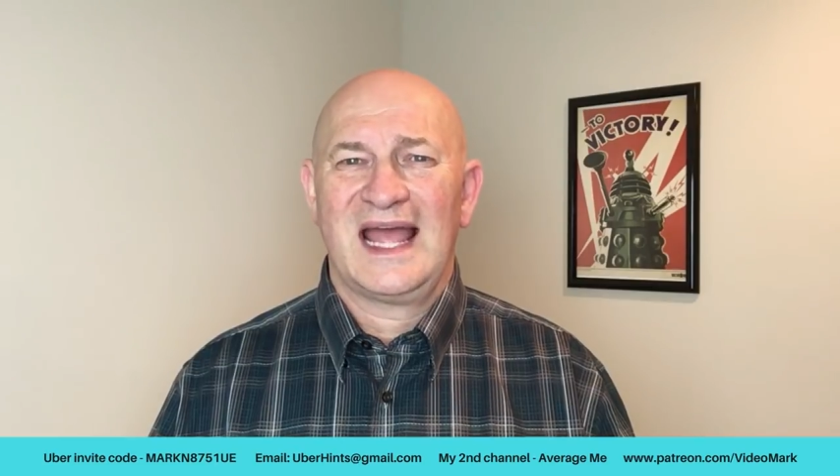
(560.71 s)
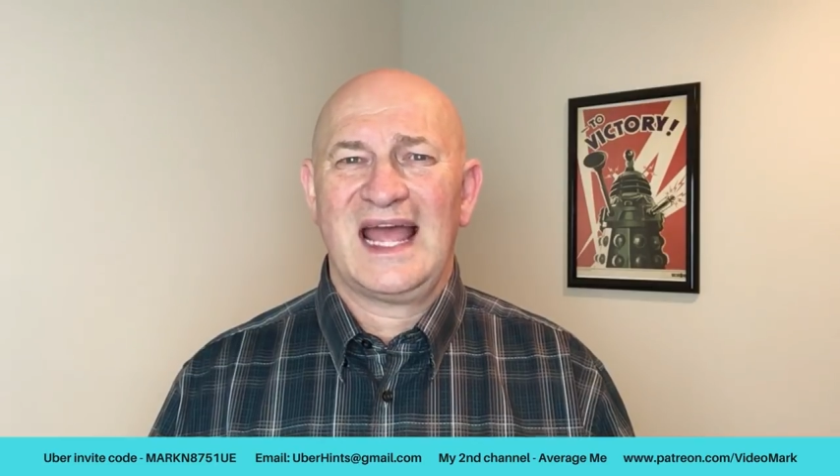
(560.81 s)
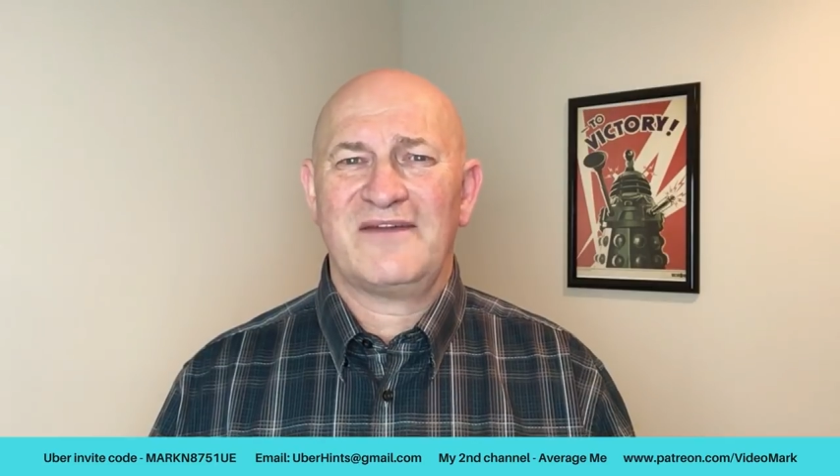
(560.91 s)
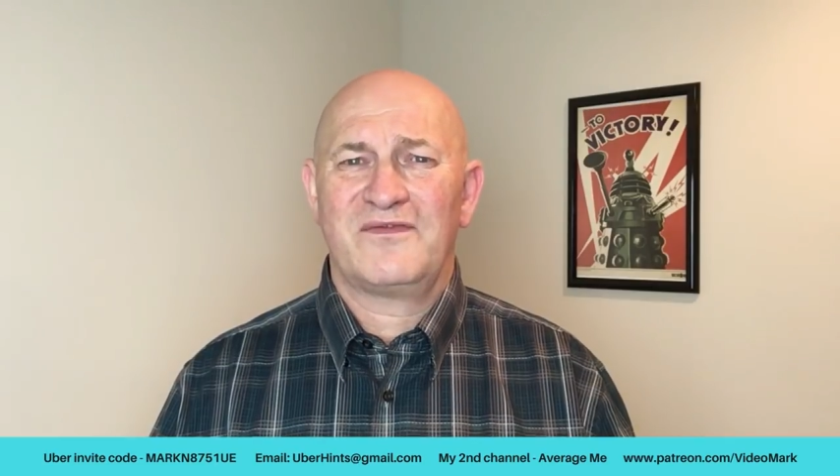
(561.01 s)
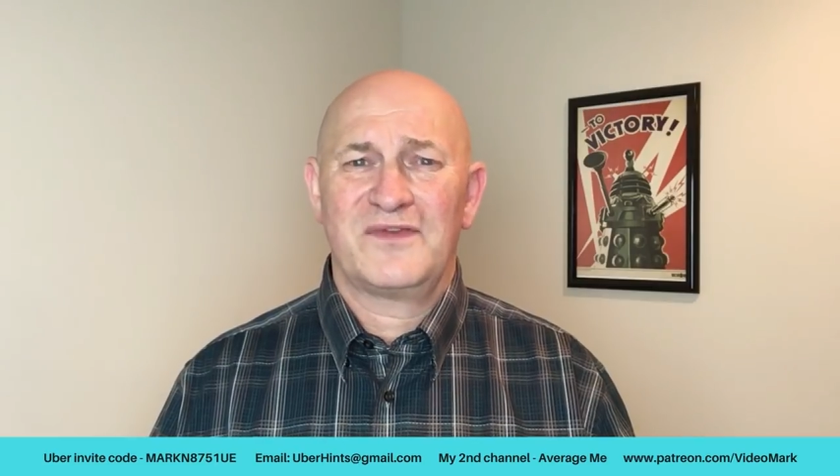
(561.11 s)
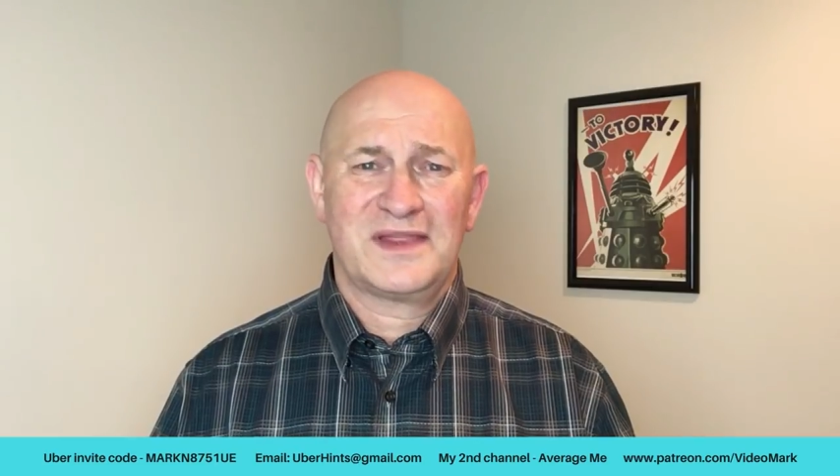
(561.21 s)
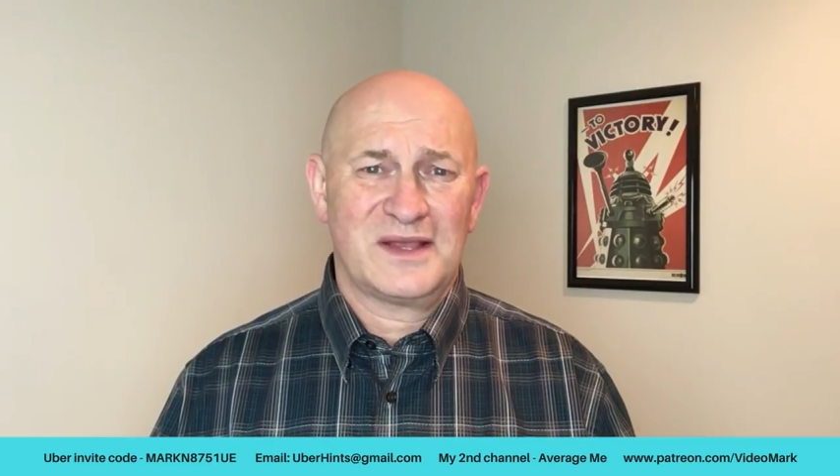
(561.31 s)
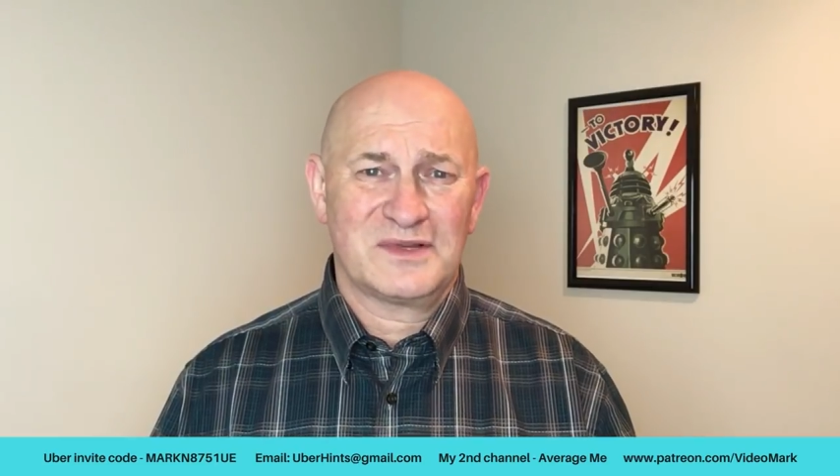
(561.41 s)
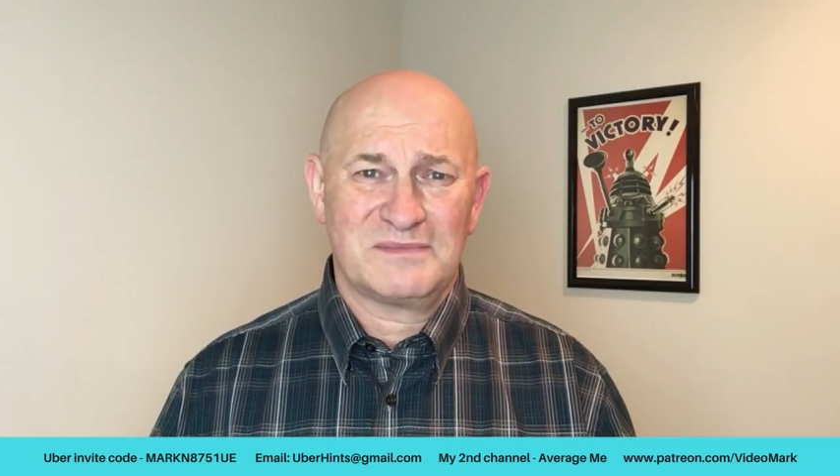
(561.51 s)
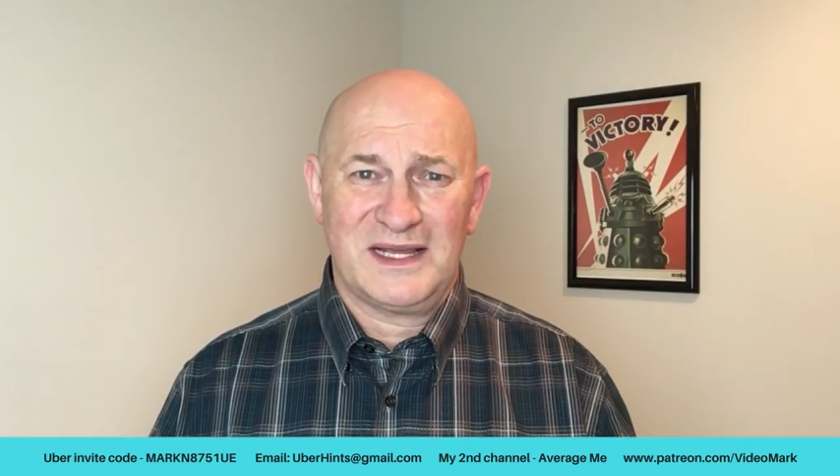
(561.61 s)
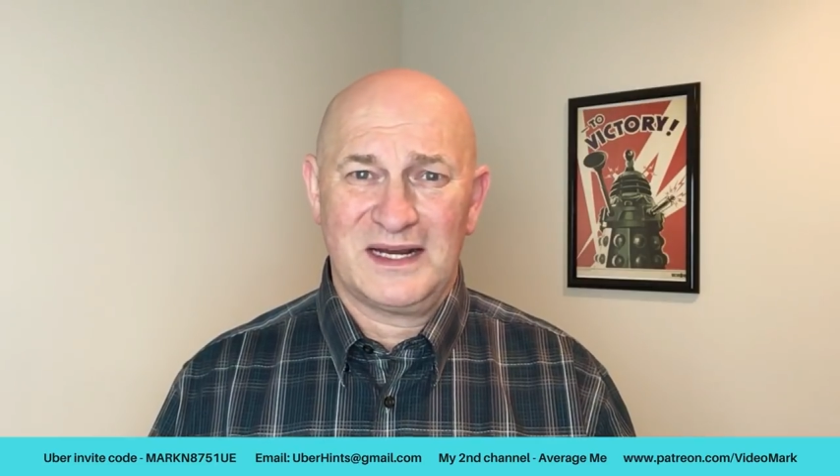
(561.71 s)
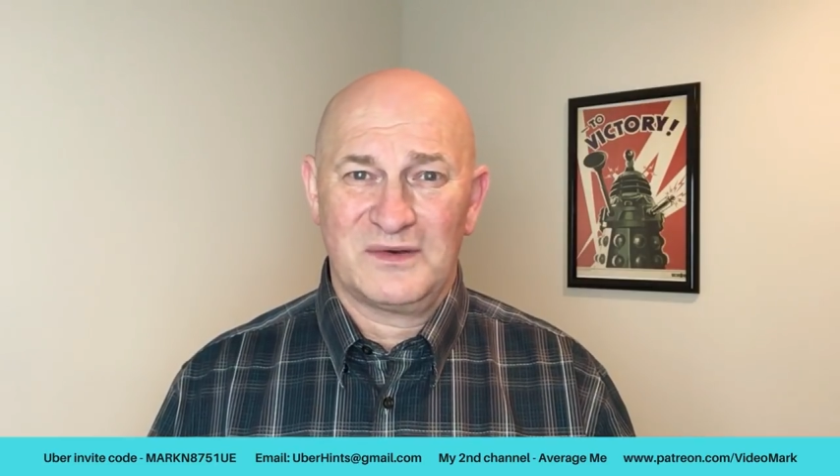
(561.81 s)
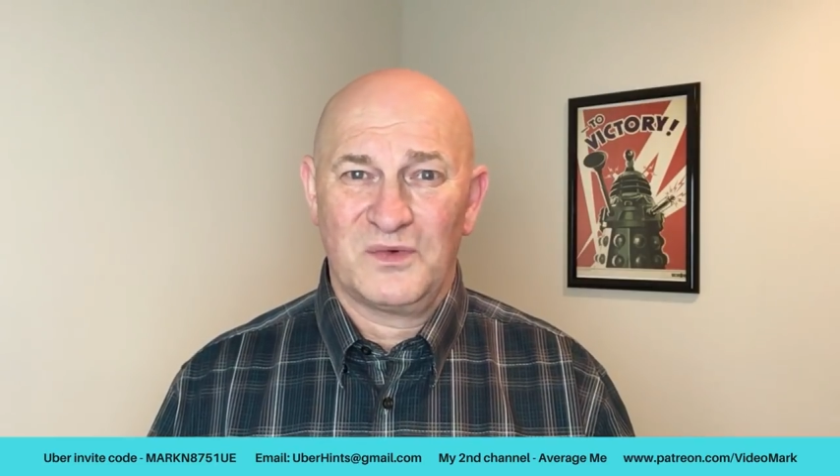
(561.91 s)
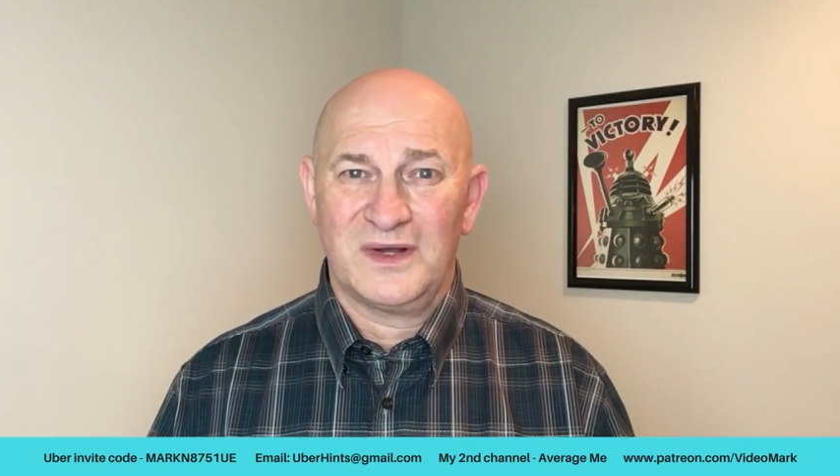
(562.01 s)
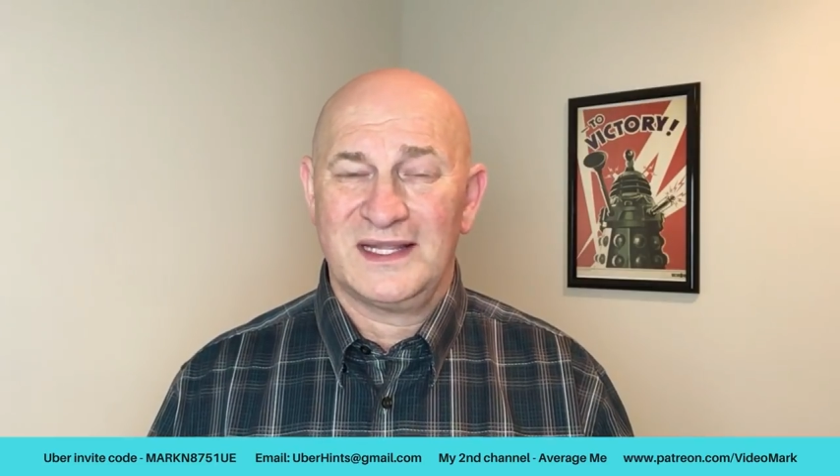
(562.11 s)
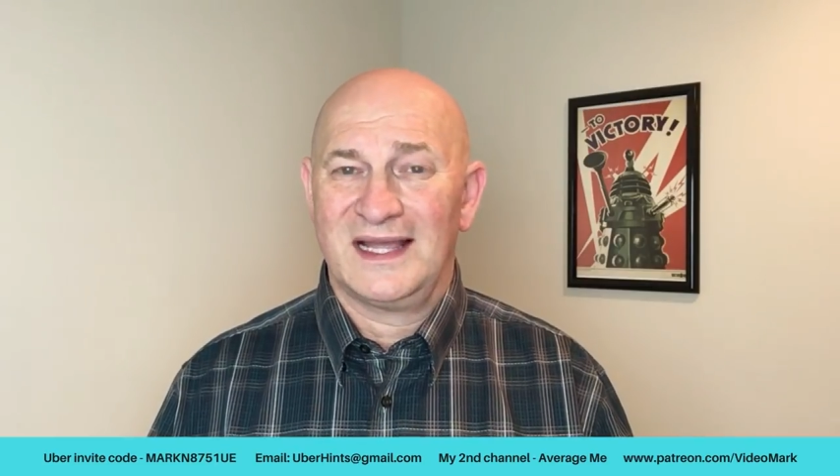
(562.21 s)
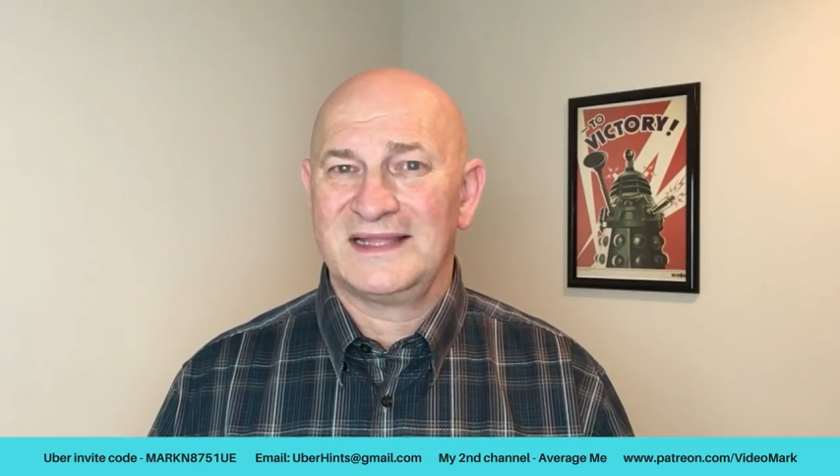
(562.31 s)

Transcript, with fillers: everything was made out of wood,